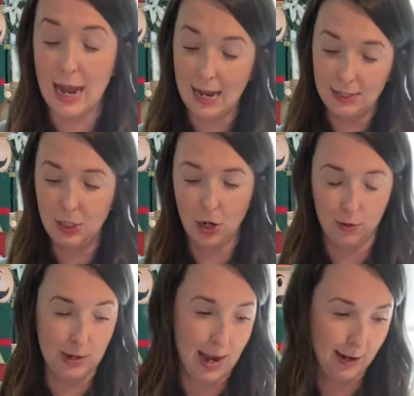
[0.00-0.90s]
I
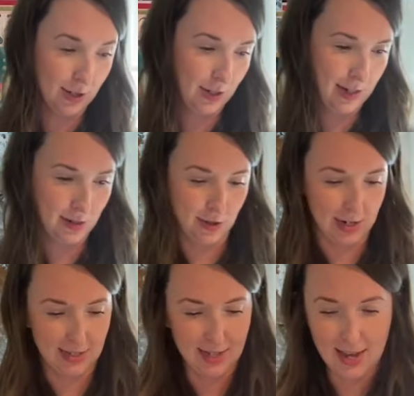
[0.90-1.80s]
don't actually,
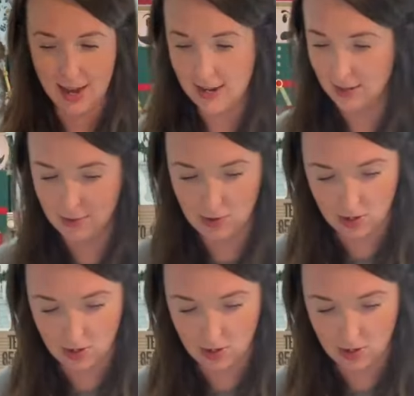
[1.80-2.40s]
Tracy. I do